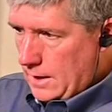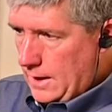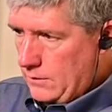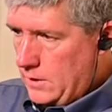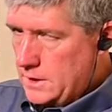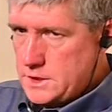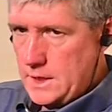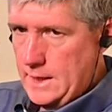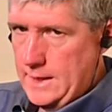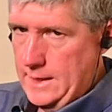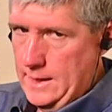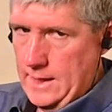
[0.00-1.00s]
Athlon shot
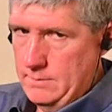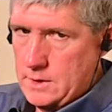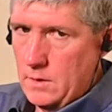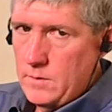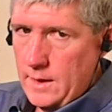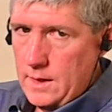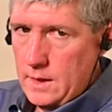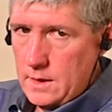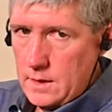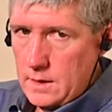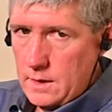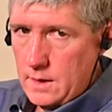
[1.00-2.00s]
day games only.
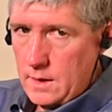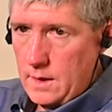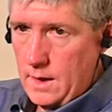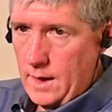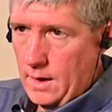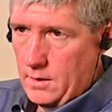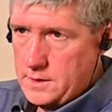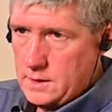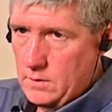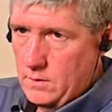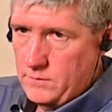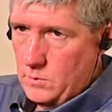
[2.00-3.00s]
And
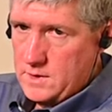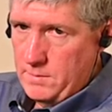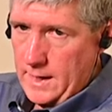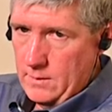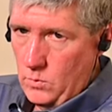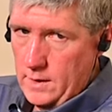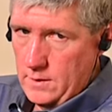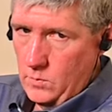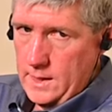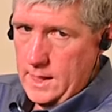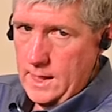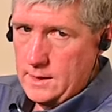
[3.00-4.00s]
also, if it was bad weather,
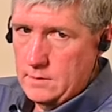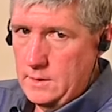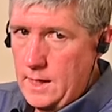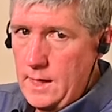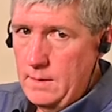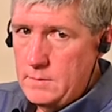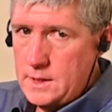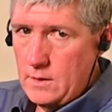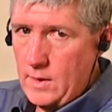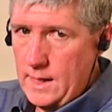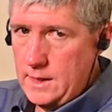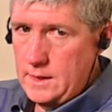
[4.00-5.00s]
we canceled games. So
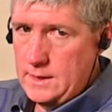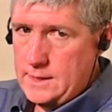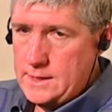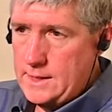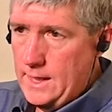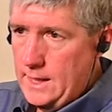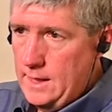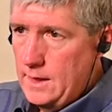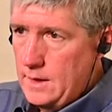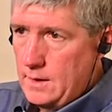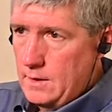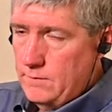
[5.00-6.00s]
I couldn't say
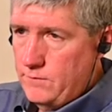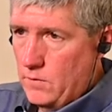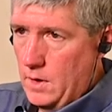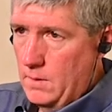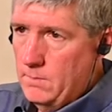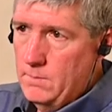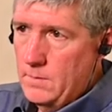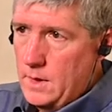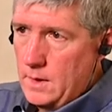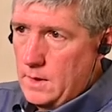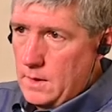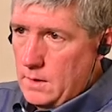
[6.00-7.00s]
from
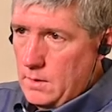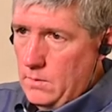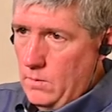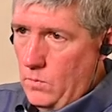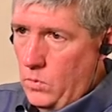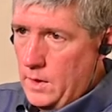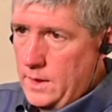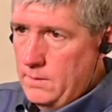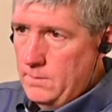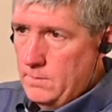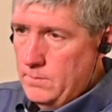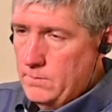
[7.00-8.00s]

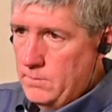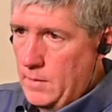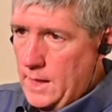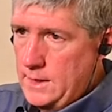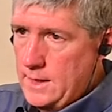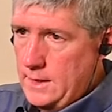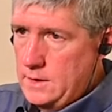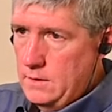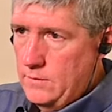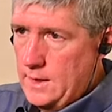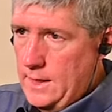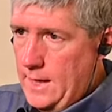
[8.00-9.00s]
one Monday to
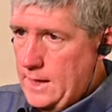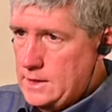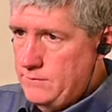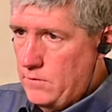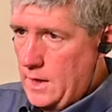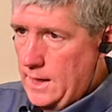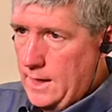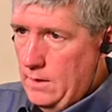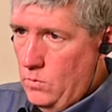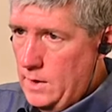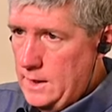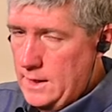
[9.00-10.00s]
the next Friday
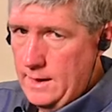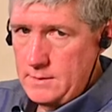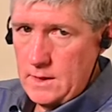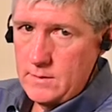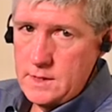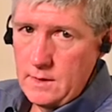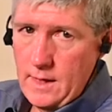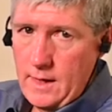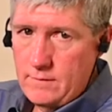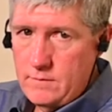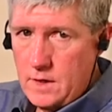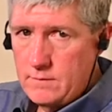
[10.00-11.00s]
what games I was going to
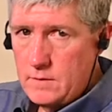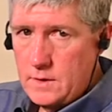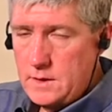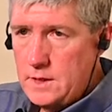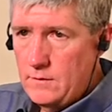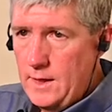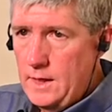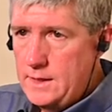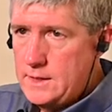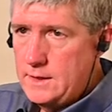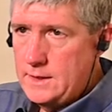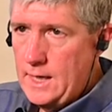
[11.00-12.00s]
have covered until they
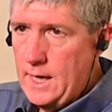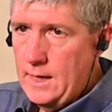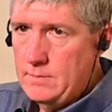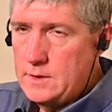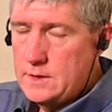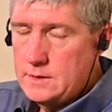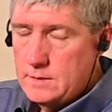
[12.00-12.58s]
listed the times.